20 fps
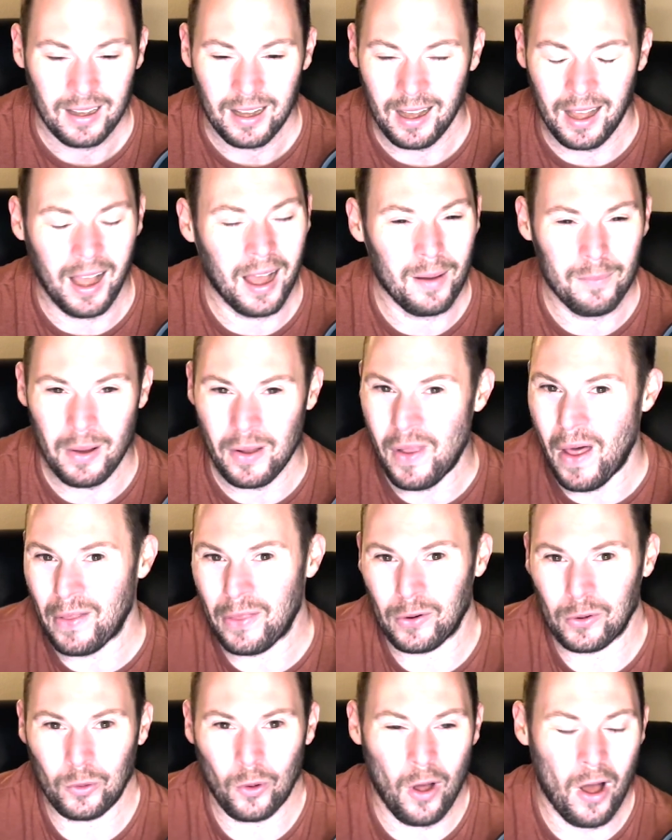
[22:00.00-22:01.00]

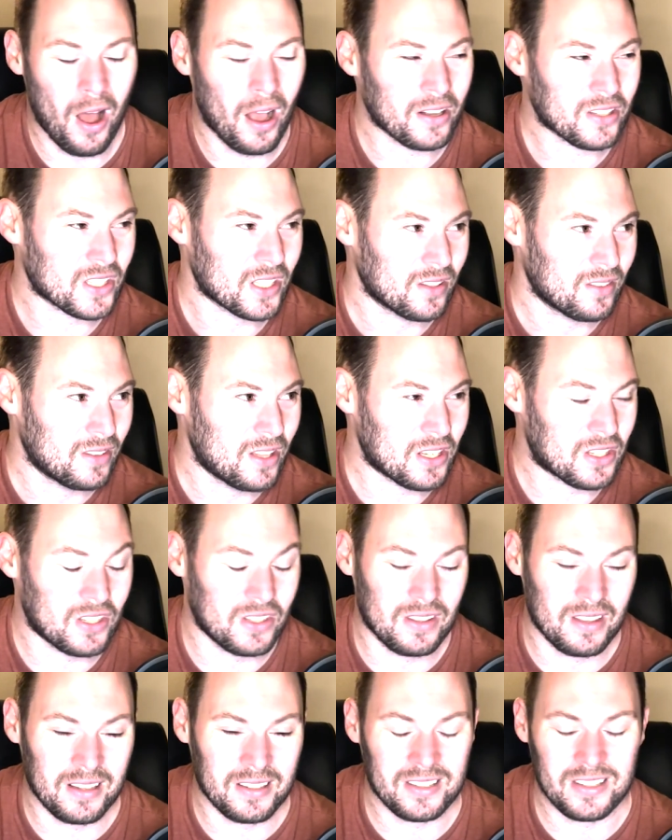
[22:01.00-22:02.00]
another loss. This
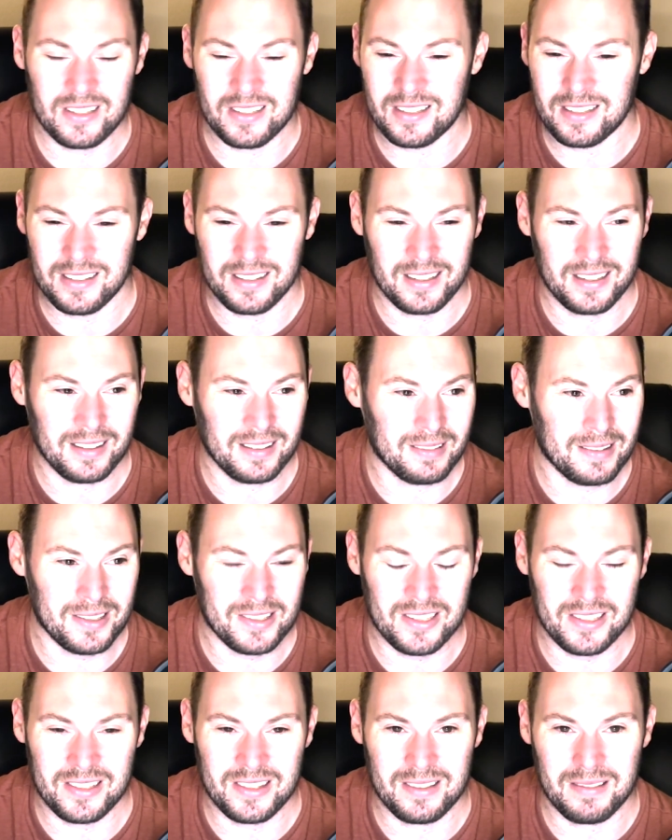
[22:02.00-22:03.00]

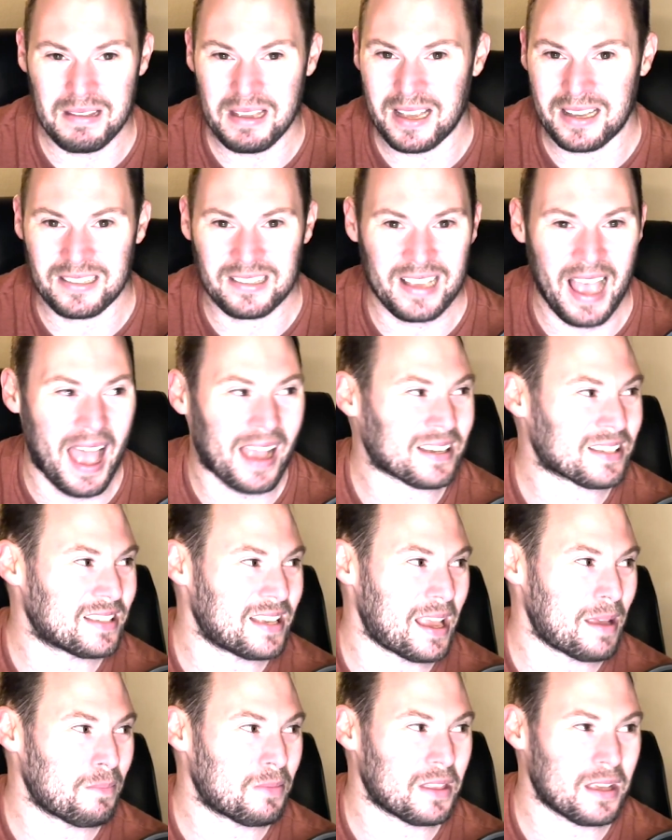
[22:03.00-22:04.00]
is the exact
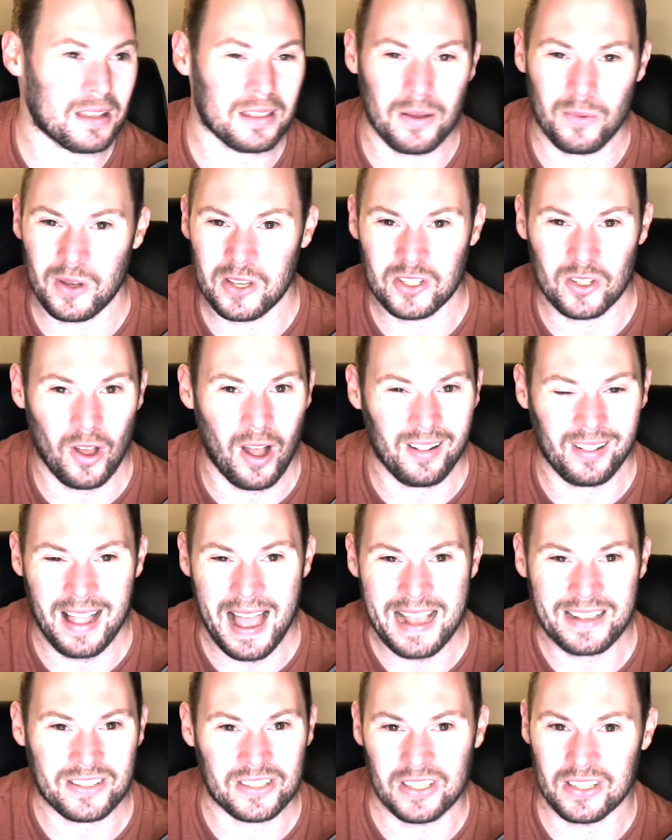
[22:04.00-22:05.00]
same thing that we saw
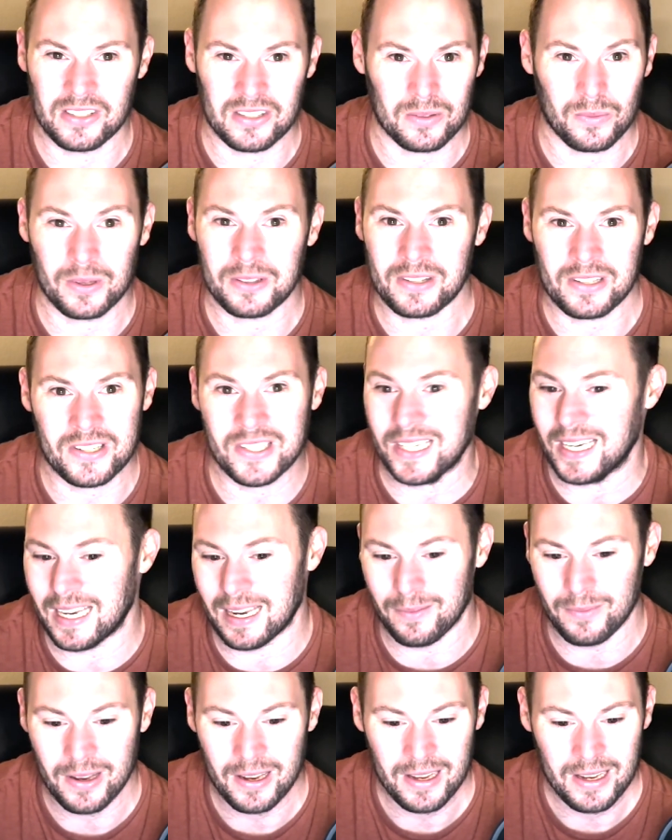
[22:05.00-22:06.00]
last season with this
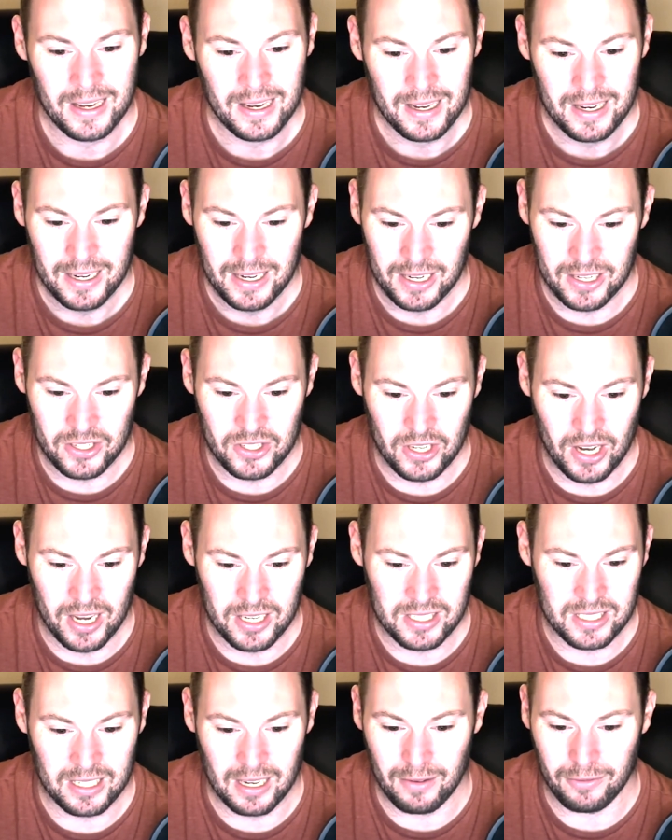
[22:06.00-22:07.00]
team. It's
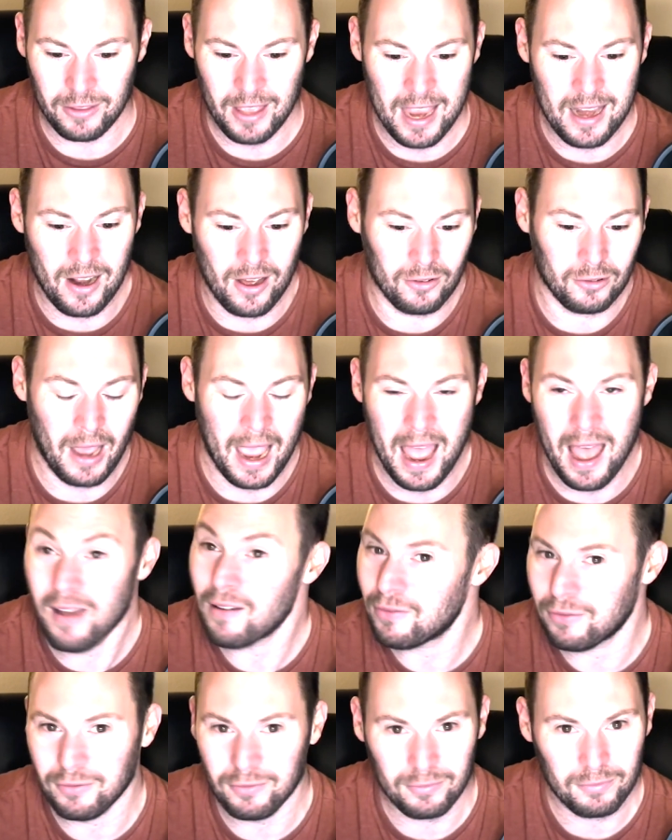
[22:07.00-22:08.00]
just, if they don't
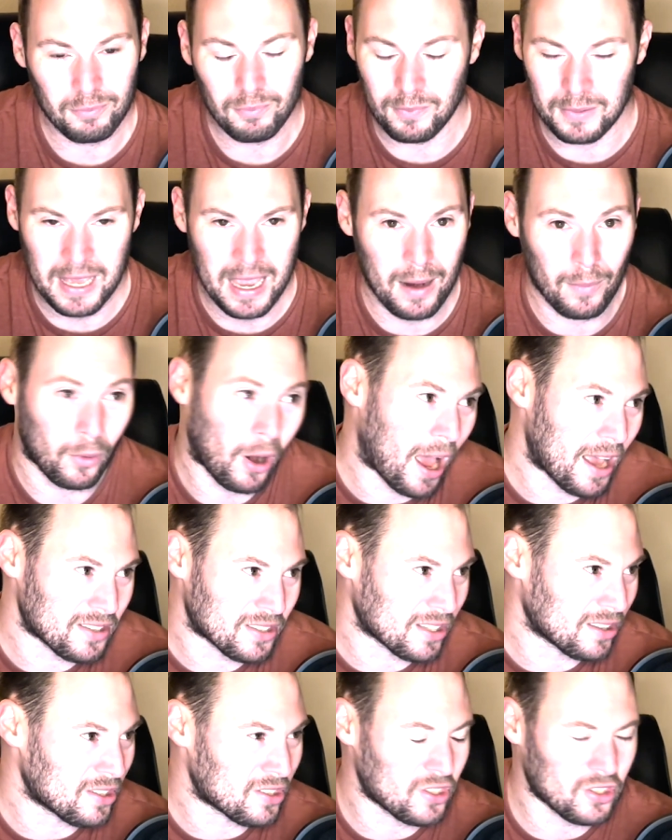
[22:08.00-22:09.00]
have Cam
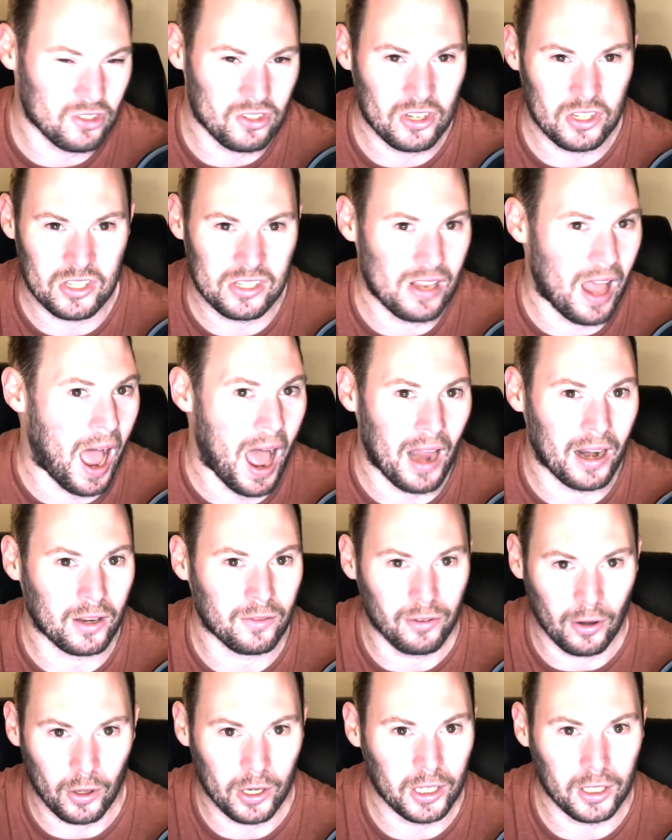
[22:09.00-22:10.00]
Rising, this is just not a
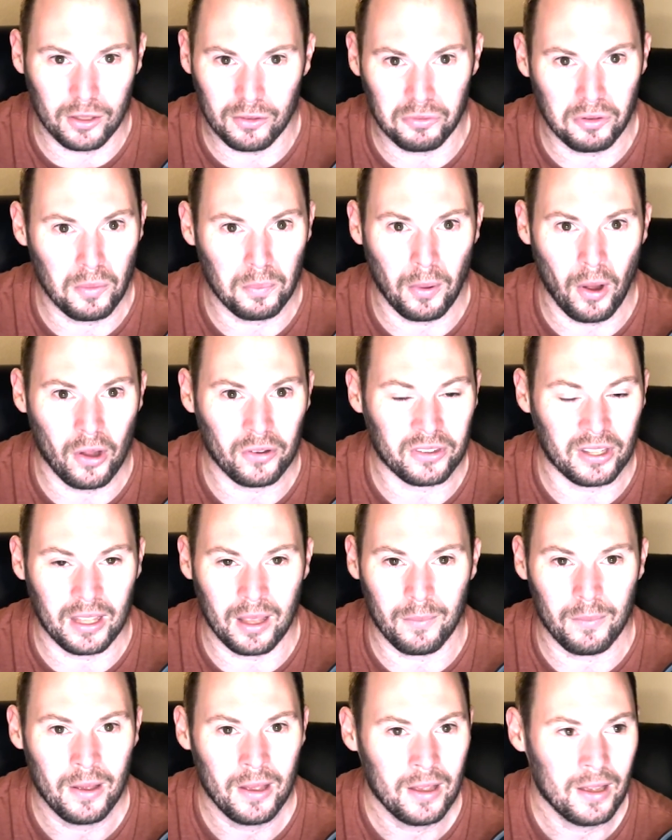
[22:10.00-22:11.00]
very good football
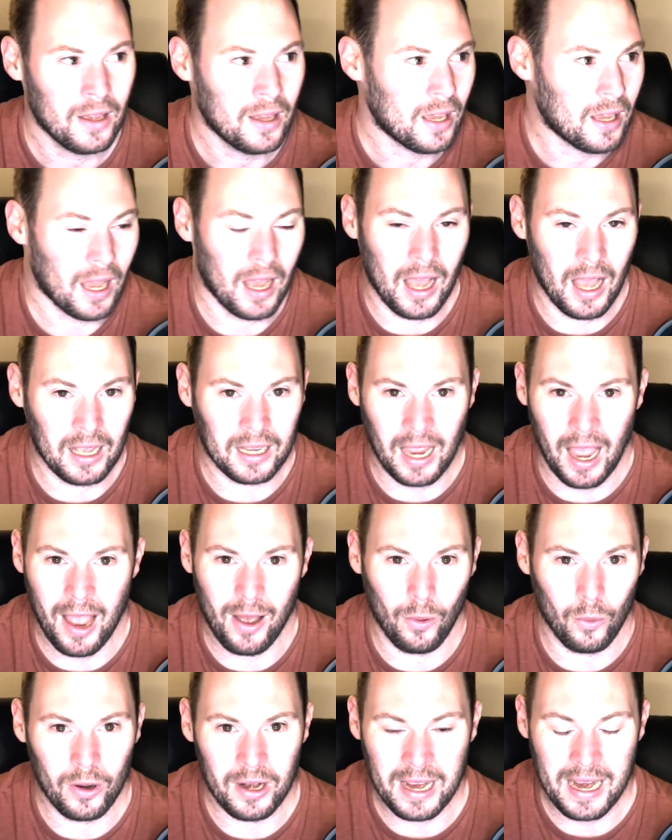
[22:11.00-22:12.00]
team.
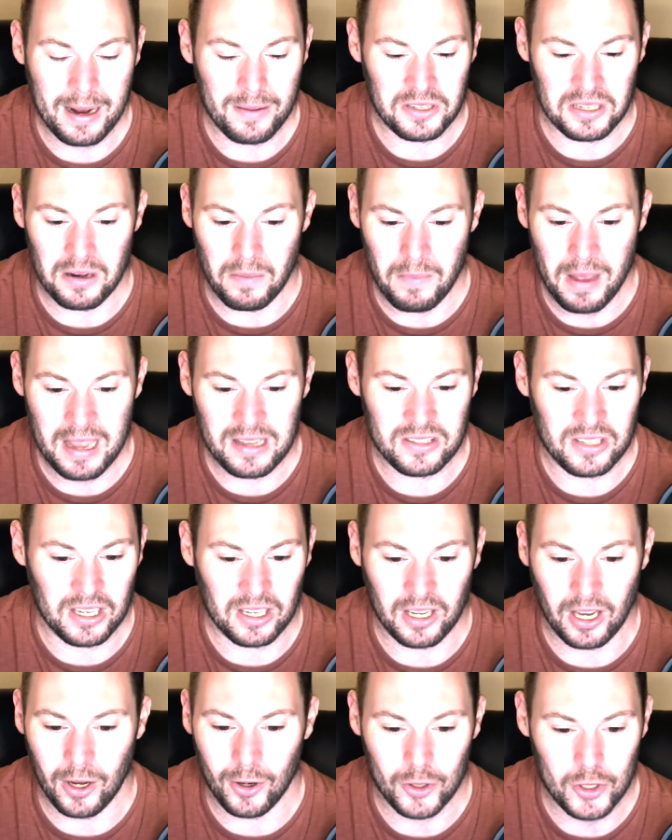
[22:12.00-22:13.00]
Kyle Whittingham's an
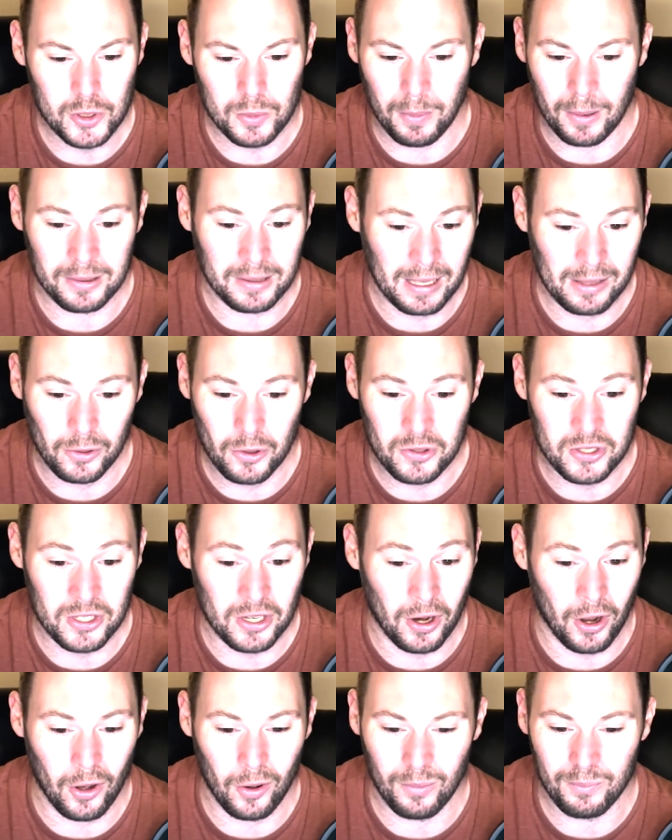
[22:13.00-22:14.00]
amazing coach, but they lose at
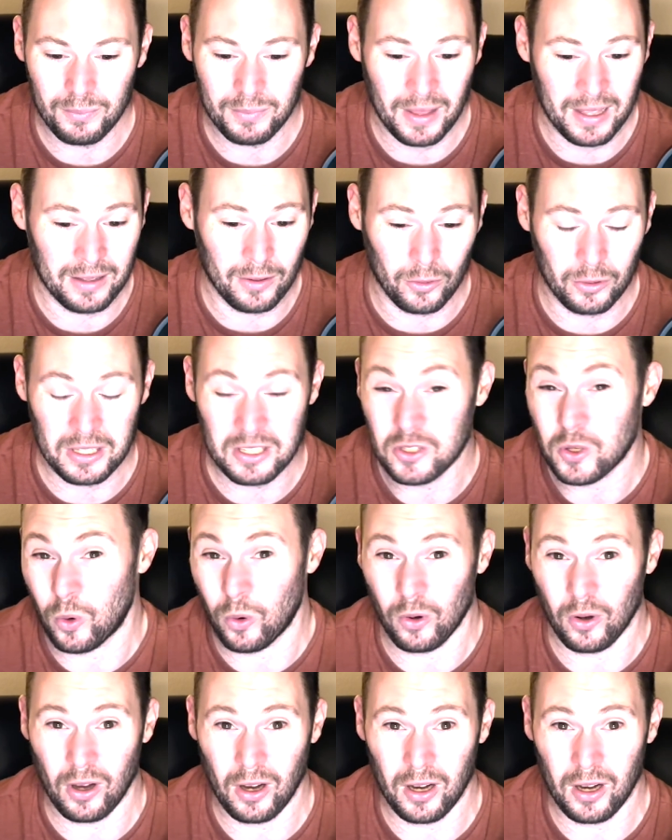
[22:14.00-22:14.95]
home and only score